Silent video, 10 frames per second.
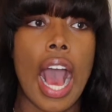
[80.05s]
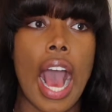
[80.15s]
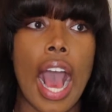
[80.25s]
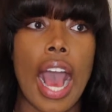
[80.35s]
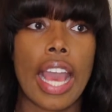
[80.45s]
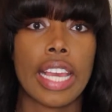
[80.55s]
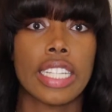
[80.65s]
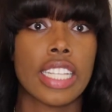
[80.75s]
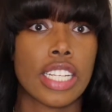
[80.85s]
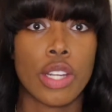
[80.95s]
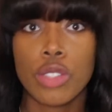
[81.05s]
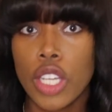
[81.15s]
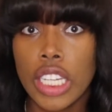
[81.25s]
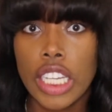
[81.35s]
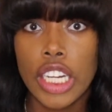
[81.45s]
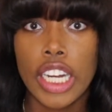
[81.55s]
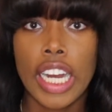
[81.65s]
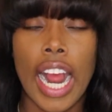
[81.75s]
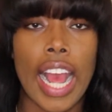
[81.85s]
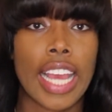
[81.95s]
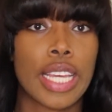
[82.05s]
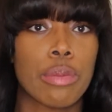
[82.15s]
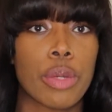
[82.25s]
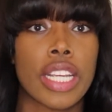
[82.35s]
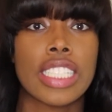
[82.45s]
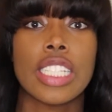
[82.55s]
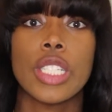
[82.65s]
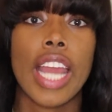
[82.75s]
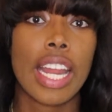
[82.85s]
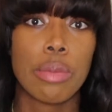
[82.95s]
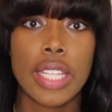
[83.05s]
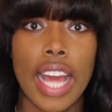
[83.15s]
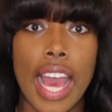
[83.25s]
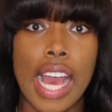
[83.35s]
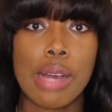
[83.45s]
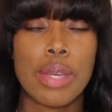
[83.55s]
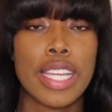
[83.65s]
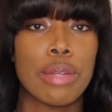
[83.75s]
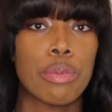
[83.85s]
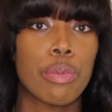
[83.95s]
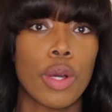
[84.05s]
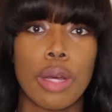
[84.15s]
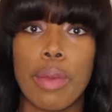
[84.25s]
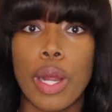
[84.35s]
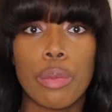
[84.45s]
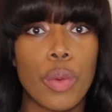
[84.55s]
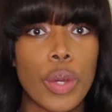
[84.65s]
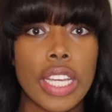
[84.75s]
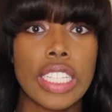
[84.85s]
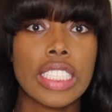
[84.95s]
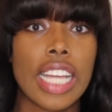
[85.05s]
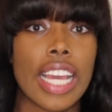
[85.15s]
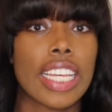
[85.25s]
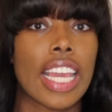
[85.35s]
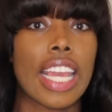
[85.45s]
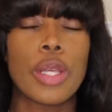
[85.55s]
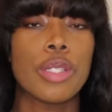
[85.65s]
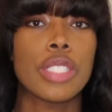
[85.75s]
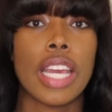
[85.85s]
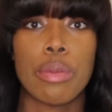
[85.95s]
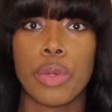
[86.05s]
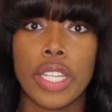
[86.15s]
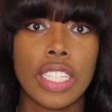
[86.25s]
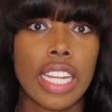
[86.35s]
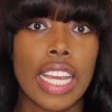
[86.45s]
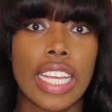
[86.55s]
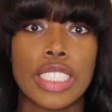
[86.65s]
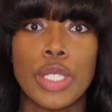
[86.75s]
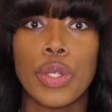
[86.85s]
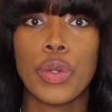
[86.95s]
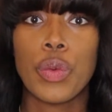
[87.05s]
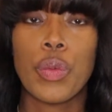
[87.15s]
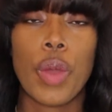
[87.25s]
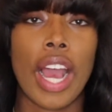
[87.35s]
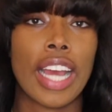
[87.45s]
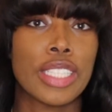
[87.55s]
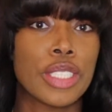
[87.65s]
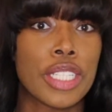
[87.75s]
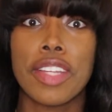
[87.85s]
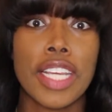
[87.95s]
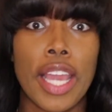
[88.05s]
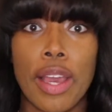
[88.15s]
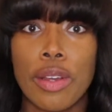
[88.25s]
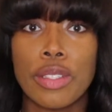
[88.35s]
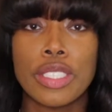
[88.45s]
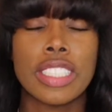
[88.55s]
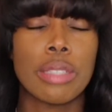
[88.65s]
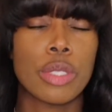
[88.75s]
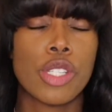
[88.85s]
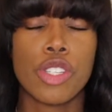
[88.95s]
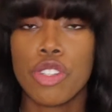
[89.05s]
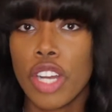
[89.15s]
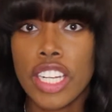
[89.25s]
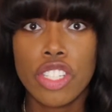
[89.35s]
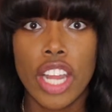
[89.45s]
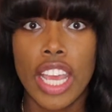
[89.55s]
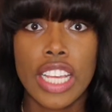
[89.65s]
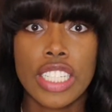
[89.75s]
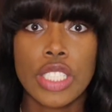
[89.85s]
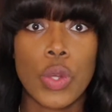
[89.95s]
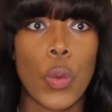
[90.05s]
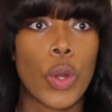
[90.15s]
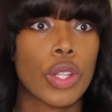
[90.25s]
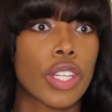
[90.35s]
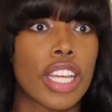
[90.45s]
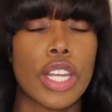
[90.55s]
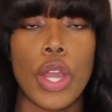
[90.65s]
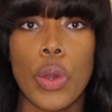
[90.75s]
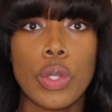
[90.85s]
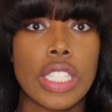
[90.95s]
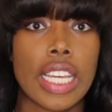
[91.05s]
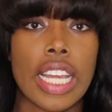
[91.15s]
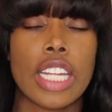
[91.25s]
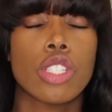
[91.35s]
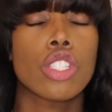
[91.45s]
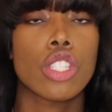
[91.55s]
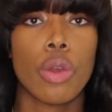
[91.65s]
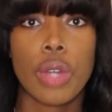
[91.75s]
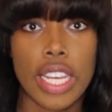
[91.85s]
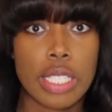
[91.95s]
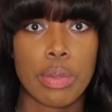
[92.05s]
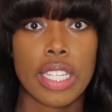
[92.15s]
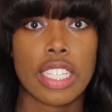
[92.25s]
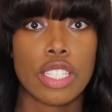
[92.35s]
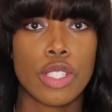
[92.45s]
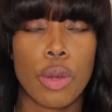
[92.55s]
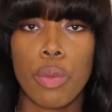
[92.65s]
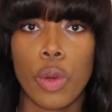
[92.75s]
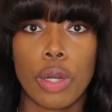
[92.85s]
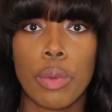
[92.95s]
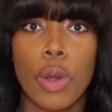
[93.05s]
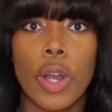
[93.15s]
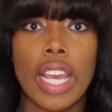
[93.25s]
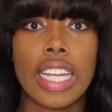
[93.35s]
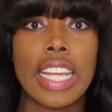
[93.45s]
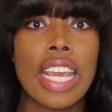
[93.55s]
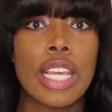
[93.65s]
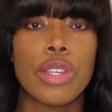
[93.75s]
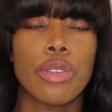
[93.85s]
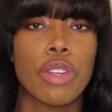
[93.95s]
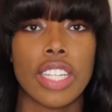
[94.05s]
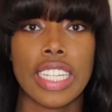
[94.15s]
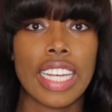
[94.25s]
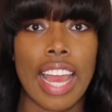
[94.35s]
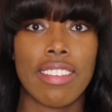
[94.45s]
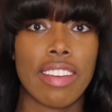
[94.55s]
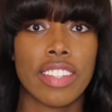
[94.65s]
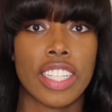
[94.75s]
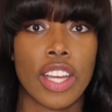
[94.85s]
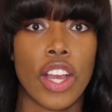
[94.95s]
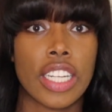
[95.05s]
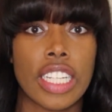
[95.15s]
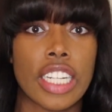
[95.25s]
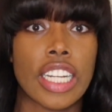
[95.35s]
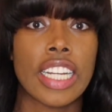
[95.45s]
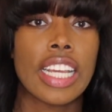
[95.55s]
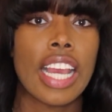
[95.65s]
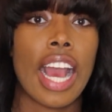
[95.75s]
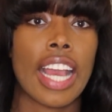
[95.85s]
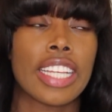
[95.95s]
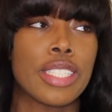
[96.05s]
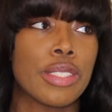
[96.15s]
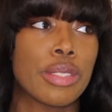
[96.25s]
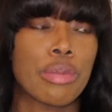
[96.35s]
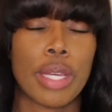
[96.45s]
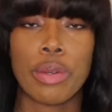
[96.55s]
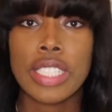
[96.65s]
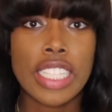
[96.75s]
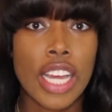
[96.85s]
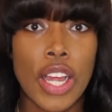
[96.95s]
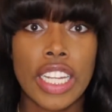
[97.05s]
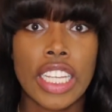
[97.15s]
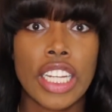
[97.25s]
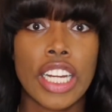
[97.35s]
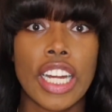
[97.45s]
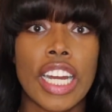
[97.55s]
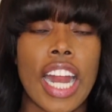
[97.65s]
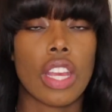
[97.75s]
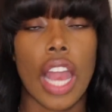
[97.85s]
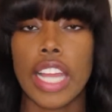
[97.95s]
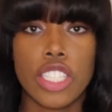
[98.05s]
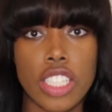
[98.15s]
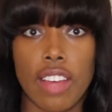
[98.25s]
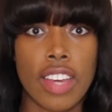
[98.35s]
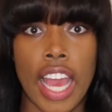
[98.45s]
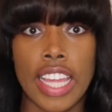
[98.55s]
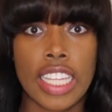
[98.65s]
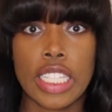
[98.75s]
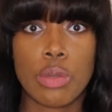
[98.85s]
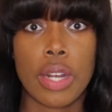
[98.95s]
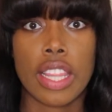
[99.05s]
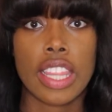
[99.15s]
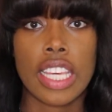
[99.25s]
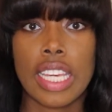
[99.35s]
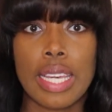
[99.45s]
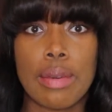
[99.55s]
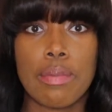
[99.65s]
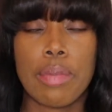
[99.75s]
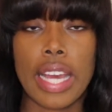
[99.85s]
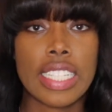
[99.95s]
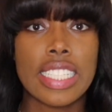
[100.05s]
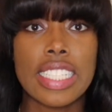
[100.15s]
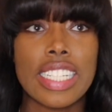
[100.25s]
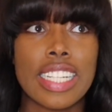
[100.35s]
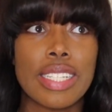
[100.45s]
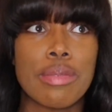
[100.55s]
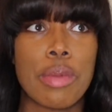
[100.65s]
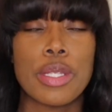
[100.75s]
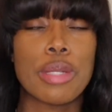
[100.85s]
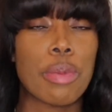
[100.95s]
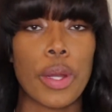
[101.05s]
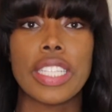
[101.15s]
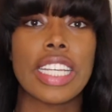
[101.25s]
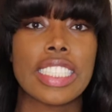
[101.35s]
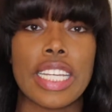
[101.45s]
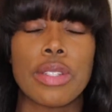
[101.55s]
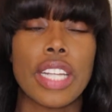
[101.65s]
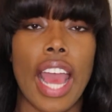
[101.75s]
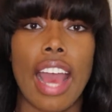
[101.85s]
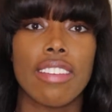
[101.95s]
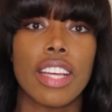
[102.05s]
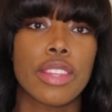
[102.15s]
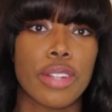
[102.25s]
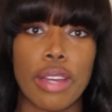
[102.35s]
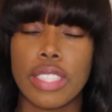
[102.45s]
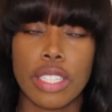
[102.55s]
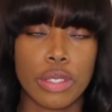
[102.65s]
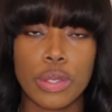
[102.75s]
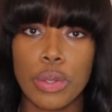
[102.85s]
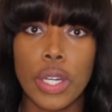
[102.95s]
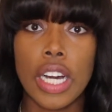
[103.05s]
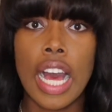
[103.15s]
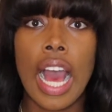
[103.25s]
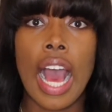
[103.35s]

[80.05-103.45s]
I take notes on here. I can bring it to anatomy lab and pull up PowerPoints. I can use it in pre-clinic to watch videos, demonstrations, or look at notes. Again, it's so nice because it's so portable and you really can have everything on here. I use my Quizlet on here. I just love it. I think it's one of the best, most important things that you can have throughout dental school.